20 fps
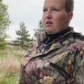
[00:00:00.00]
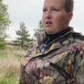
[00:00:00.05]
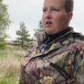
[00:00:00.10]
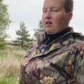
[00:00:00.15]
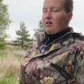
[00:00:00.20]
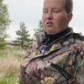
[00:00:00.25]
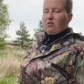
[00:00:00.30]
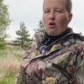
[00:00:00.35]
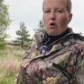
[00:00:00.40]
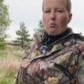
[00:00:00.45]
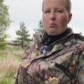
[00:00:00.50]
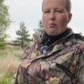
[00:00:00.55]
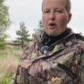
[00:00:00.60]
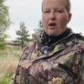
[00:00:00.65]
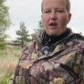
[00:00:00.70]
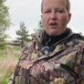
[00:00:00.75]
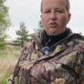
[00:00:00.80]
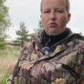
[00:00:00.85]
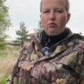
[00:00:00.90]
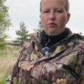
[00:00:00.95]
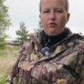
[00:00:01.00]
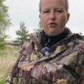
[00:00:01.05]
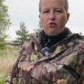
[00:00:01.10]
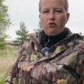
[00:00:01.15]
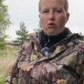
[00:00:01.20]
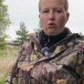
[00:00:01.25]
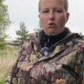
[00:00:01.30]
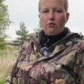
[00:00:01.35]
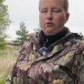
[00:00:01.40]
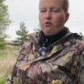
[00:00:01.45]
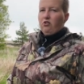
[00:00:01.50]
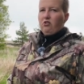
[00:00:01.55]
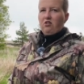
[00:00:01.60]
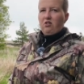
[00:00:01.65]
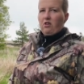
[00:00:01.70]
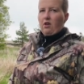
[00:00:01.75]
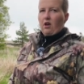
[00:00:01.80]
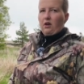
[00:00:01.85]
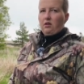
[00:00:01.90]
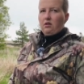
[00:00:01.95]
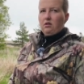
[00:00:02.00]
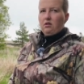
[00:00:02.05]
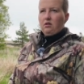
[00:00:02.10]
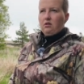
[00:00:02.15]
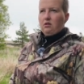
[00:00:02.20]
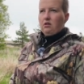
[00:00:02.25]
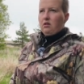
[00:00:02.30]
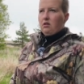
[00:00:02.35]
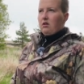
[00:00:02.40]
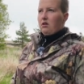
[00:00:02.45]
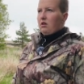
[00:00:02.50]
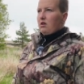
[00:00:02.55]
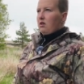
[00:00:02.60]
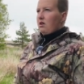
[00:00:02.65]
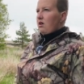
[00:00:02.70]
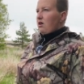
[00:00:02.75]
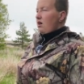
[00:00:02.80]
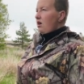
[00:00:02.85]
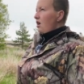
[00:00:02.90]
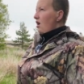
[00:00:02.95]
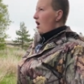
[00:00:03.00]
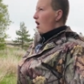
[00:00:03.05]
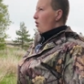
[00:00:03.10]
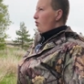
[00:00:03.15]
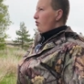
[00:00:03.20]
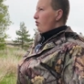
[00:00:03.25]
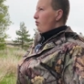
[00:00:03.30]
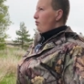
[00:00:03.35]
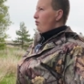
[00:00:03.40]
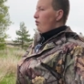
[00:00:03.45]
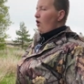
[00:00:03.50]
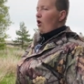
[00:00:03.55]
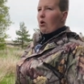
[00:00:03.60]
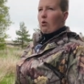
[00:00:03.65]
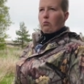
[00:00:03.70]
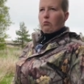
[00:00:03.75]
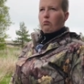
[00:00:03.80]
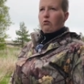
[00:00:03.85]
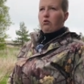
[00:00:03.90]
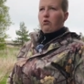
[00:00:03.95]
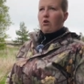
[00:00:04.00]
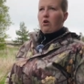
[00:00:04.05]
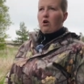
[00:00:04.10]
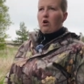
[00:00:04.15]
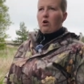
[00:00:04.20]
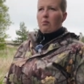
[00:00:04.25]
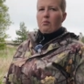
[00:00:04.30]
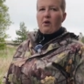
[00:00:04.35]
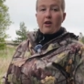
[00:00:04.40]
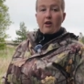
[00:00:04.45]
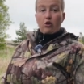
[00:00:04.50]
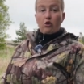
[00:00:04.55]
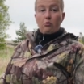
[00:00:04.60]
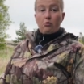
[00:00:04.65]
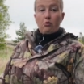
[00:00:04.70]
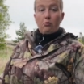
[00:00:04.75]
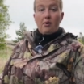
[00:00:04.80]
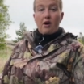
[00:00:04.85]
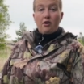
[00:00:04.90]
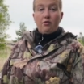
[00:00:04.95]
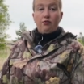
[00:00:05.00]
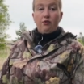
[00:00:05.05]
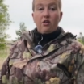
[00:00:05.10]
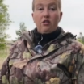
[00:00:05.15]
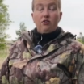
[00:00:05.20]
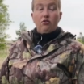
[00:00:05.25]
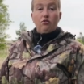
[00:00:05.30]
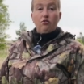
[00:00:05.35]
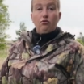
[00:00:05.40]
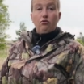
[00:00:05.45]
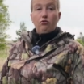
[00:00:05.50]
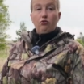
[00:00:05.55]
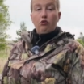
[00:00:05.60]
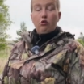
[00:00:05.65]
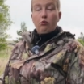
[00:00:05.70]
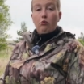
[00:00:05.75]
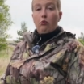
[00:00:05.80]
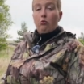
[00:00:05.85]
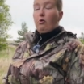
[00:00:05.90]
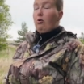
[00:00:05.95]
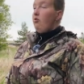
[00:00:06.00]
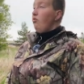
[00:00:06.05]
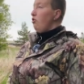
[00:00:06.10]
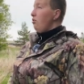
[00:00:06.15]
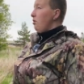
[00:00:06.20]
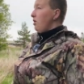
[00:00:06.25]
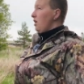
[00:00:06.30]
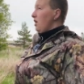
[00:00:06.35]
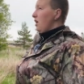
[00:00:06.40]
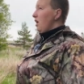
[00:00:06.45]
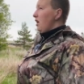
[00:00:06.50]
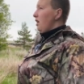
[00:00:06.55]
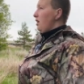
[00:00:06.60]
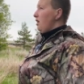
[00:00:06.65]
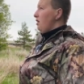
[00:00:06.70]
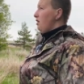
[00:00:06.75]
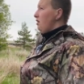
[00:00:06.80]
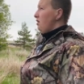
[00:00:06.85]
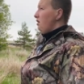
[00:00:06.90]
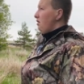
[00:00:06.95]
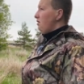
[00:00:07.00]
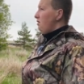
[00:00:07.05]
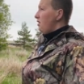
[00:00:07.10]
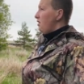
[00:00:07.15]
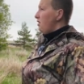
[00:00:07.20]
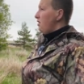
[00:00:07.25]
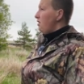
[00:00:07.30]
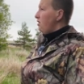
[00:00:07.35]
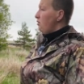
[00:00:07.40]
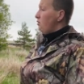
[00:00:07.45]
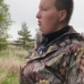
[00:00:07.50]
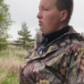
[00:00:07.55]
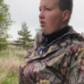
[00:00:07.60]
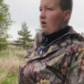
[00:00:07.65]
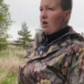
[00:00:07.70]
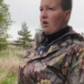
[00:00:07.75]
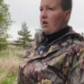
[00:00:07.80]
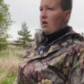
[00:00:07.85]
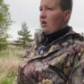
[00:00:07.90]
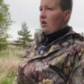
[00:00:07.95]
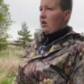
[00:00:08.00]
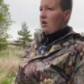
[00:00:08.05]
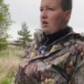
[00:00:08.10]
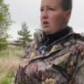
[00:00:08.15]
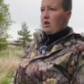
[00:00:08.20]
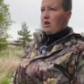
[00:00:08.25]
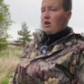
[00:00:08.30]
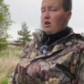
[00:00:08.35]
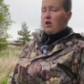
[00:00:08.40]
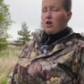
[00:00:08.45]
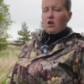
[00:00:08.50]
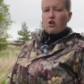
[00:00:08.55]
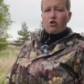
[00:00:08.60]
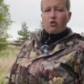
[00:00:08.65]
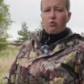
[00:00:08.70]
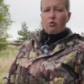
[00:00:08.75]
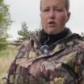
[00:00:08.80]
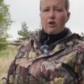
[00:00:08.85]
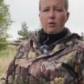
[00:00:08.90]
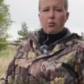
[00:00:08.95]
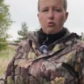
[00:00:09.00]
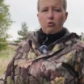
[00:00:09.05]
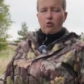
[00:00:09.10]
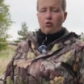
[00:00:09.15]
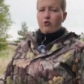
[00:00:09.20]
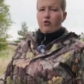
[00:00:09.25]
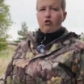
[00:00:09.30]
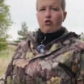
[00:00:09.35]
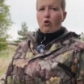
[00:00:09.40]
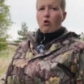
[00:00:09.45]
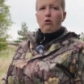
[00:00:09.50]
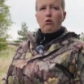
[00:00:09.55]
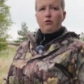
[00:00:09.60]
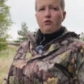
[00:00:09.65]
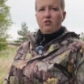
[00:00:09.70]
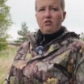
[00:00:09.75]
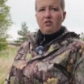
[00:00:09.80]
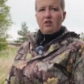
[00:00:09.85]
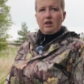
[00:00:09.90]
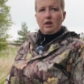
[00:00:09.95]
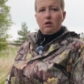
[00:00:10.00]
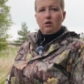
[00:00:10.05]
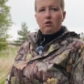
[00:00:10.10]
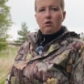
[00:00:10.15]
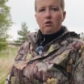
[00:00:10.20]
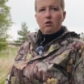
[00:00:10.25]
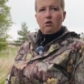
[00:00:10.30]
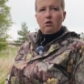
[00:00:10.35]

it's not packed with photographers today. I was informed by a couple of my friends who come up over the weekend and said that there was like 20 plus photographers here.